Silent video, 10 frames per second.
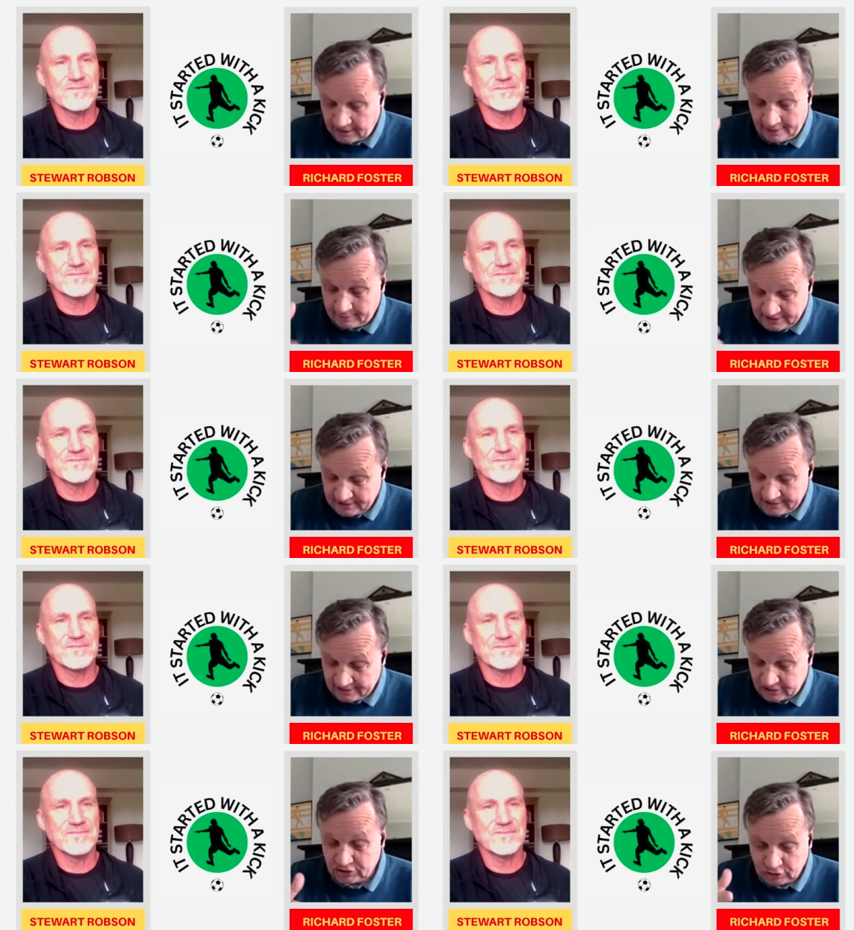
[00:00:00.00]
Speaker 1: I mean,
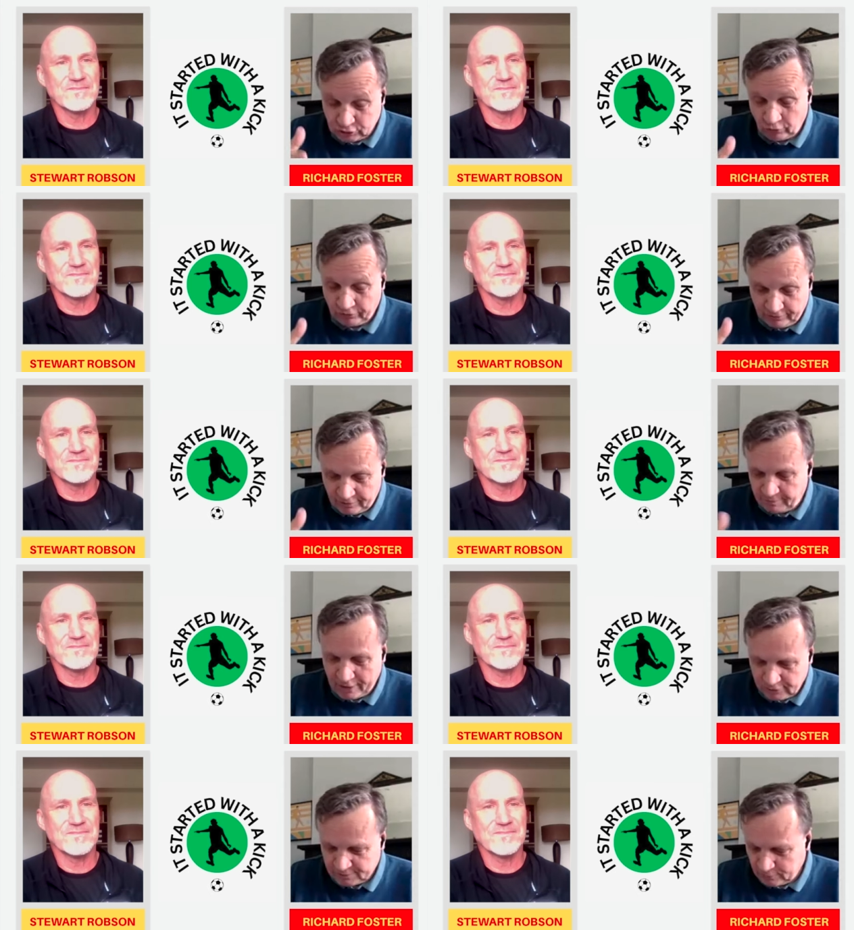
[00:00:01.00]
it's John the
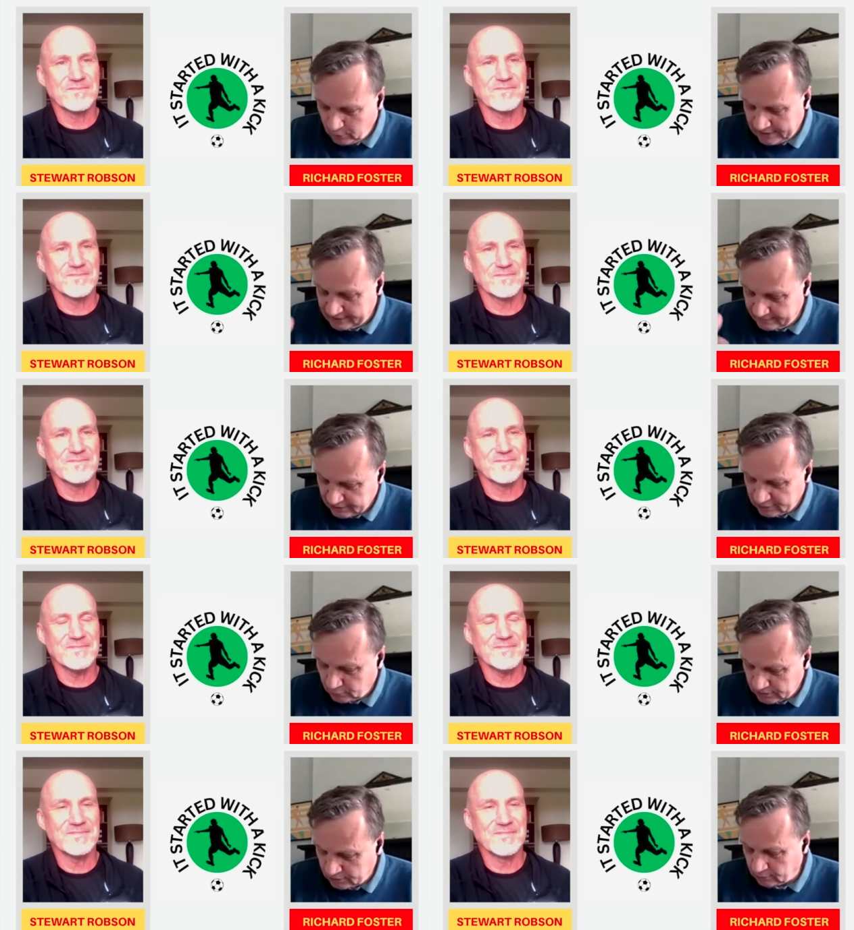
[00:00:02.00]
Postman Williams, is
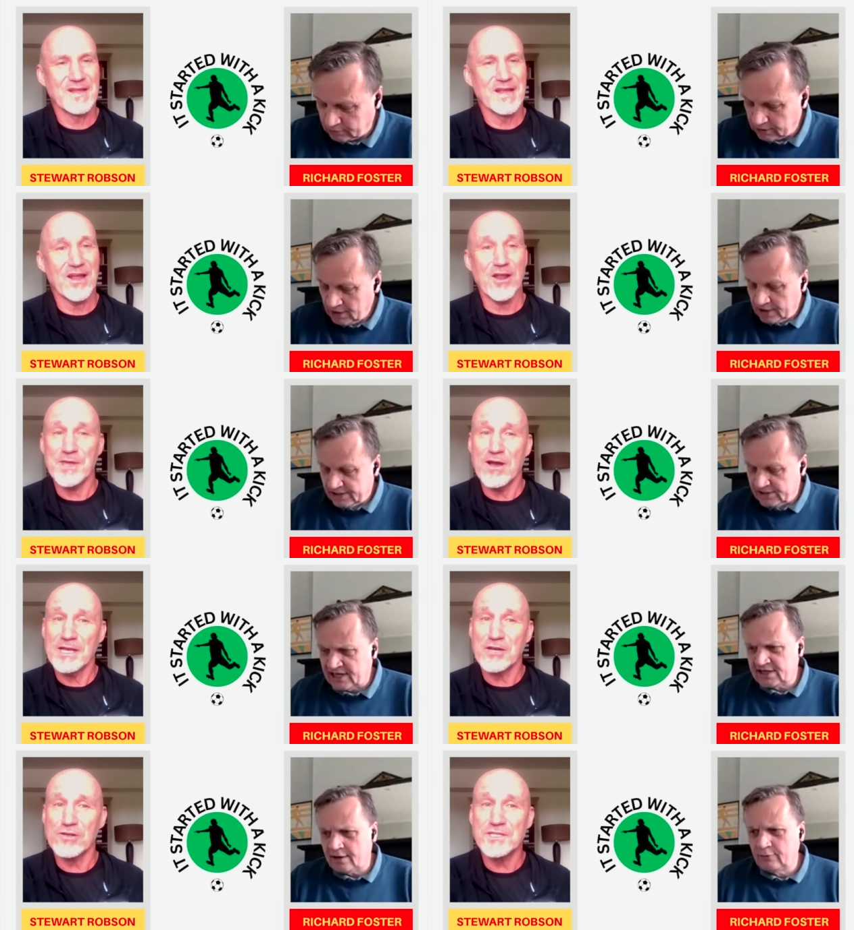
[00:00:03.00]
always mm. called. And I think
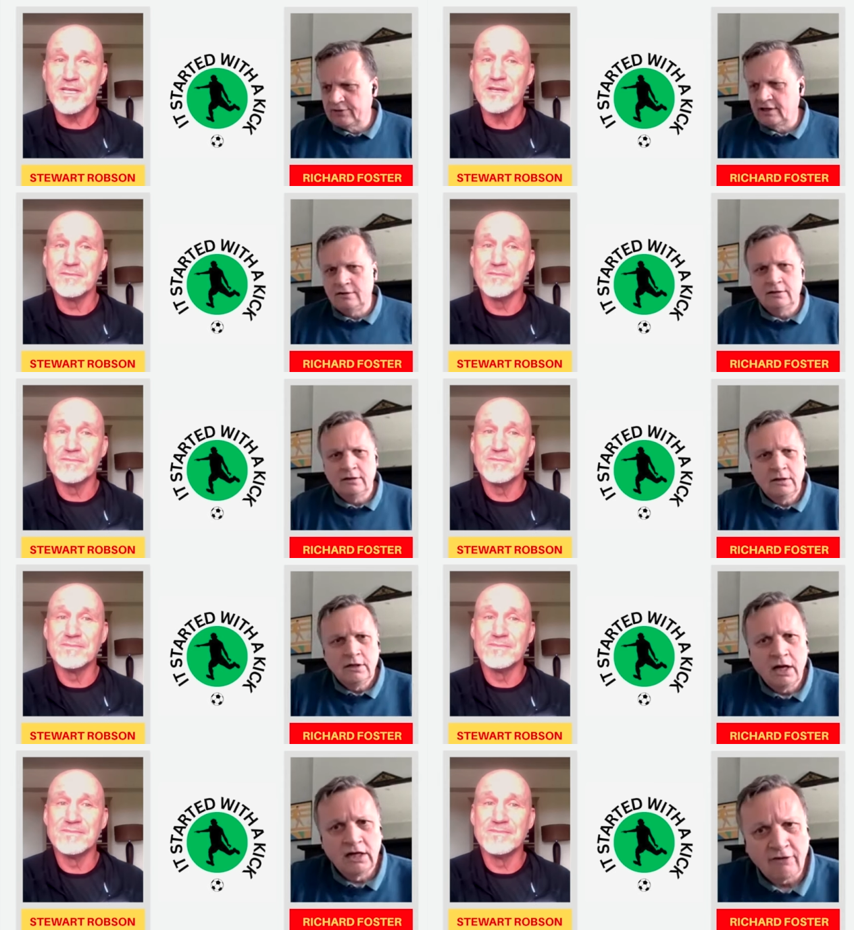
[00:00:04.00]
I crossed with a,
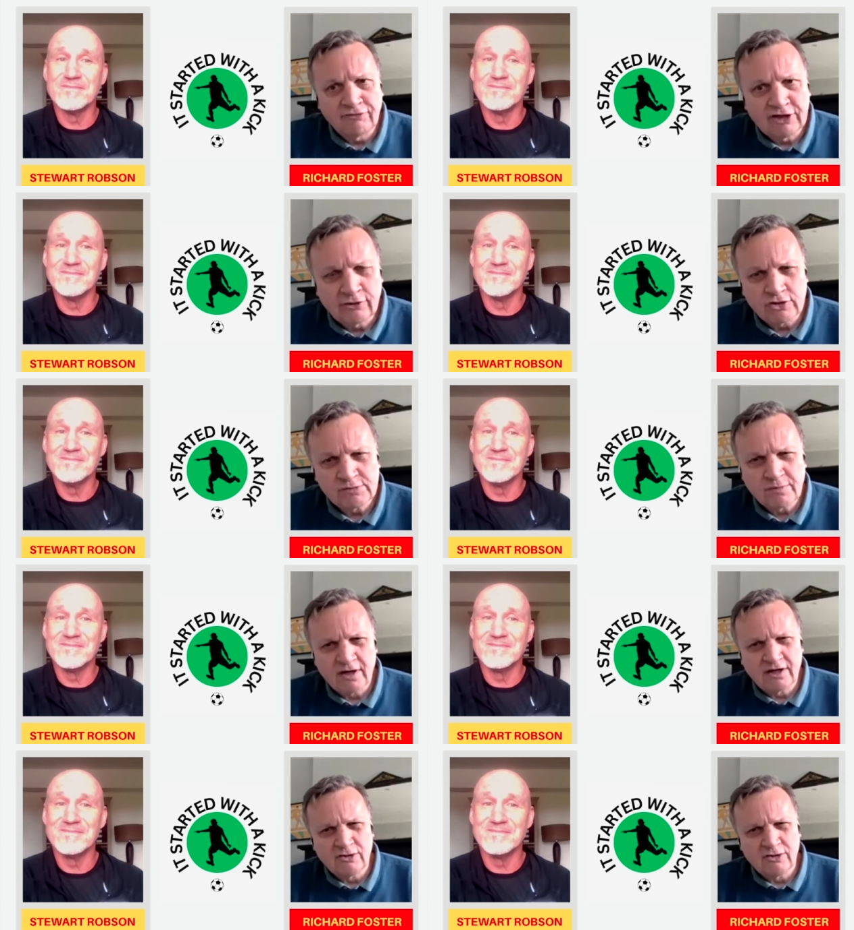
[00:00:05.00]
a lovely cross
Speaker 2: by
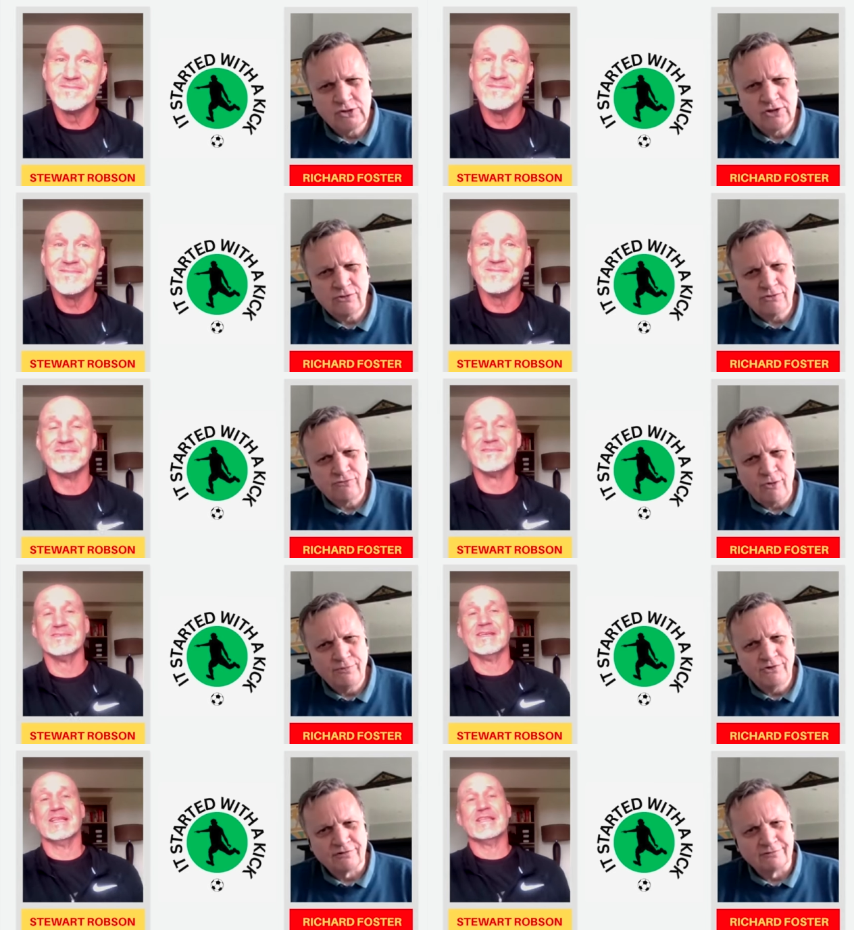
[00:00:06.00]
a guy called Stewart
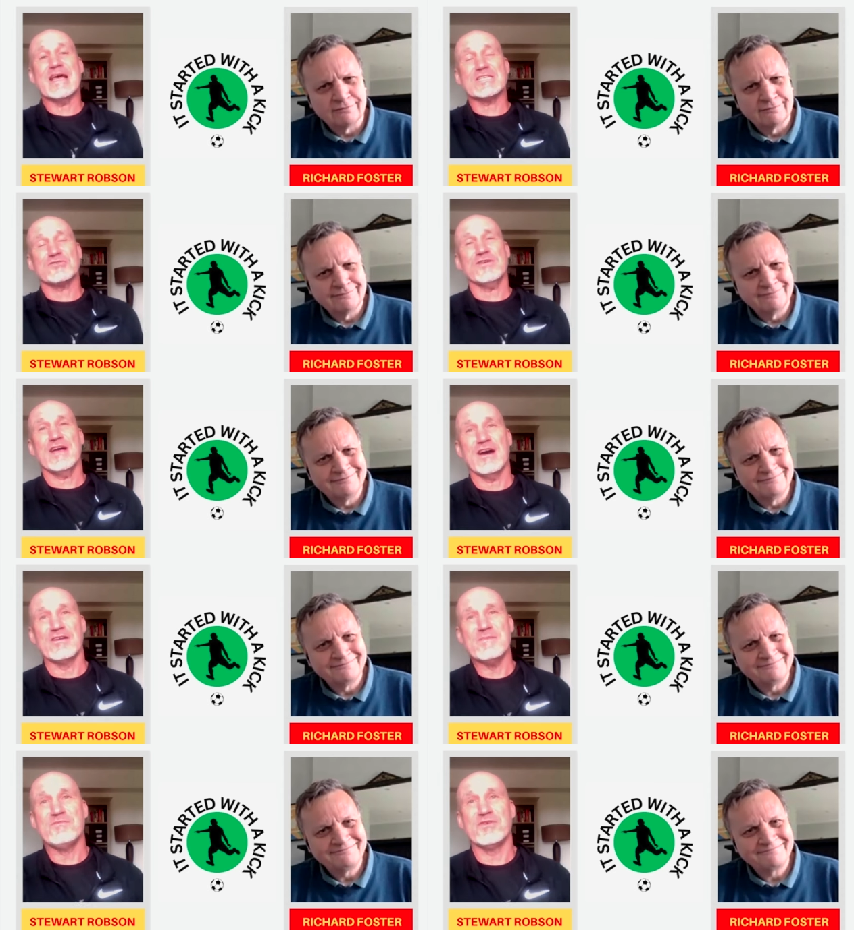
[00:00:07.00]
Robson. That's right. I
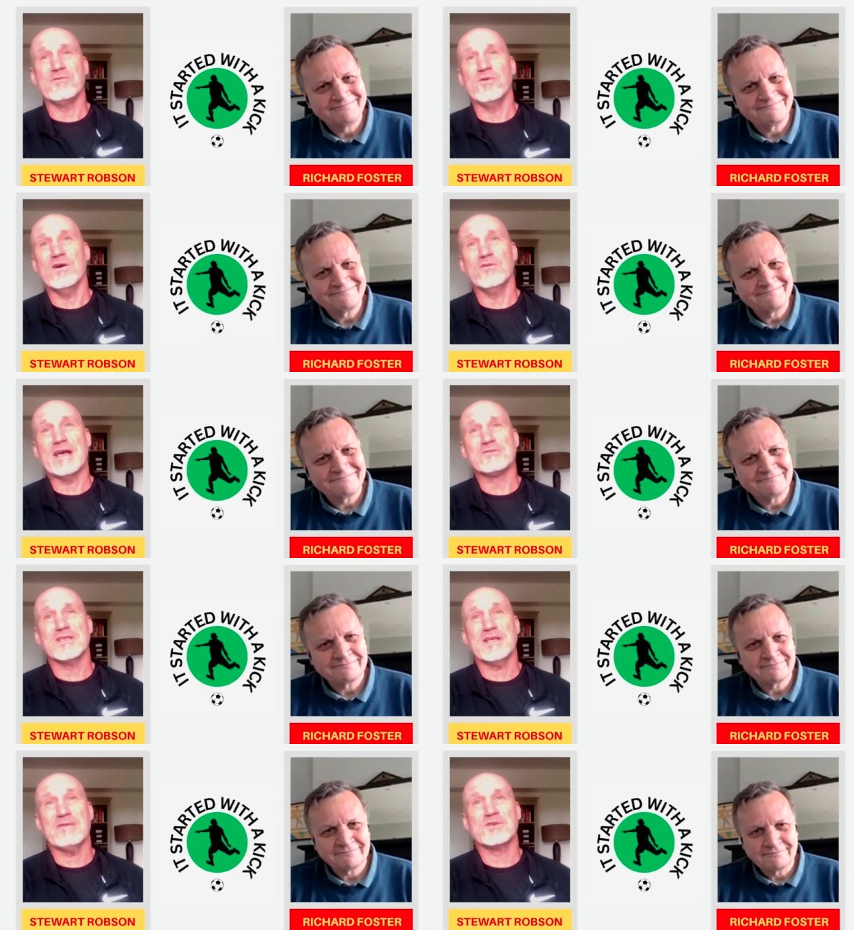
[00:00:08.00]
remember it well. That's
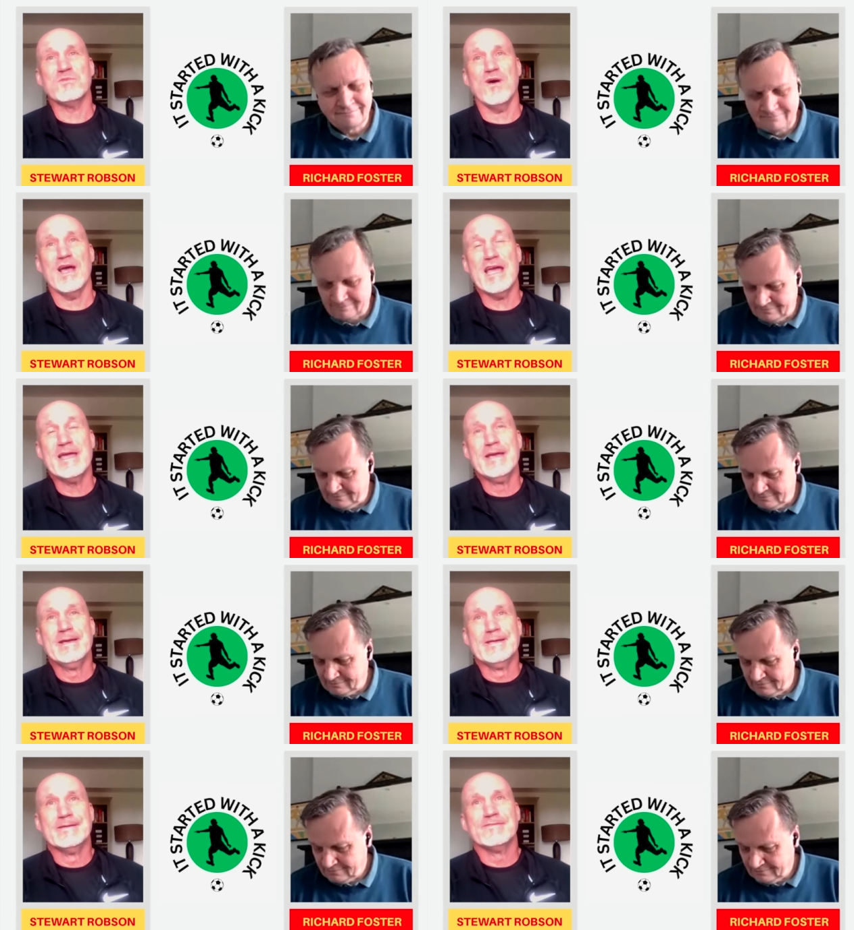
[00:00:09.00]
the, that was my
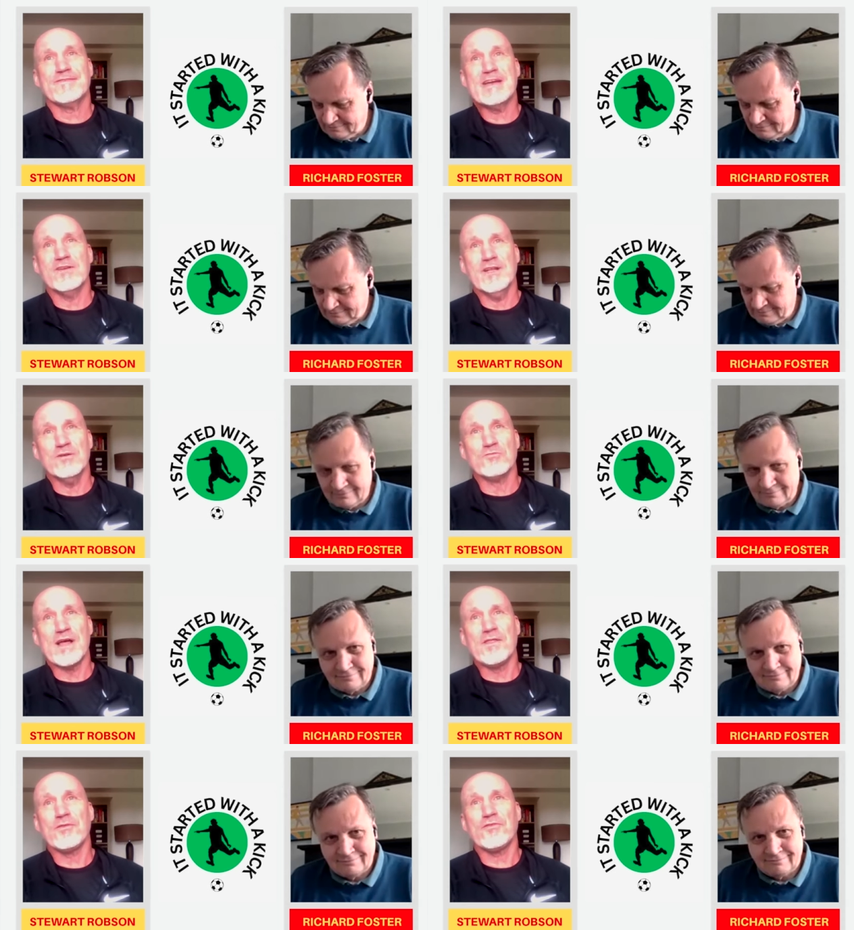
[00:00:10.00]
favourite little
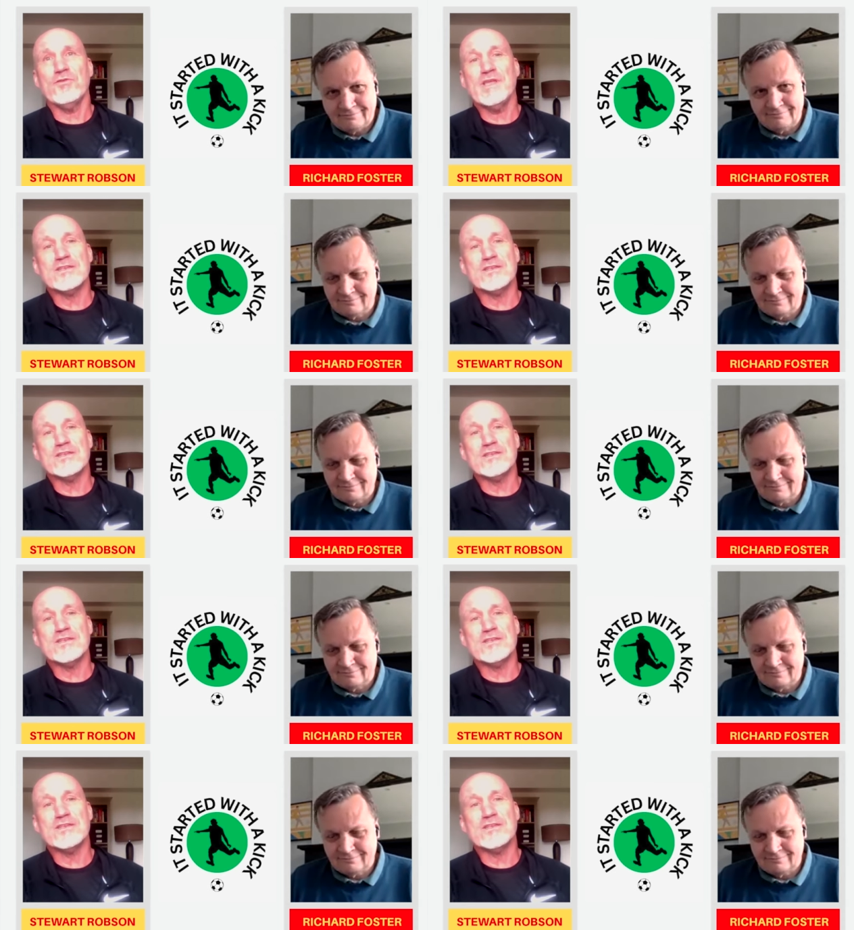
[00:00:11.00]
run through the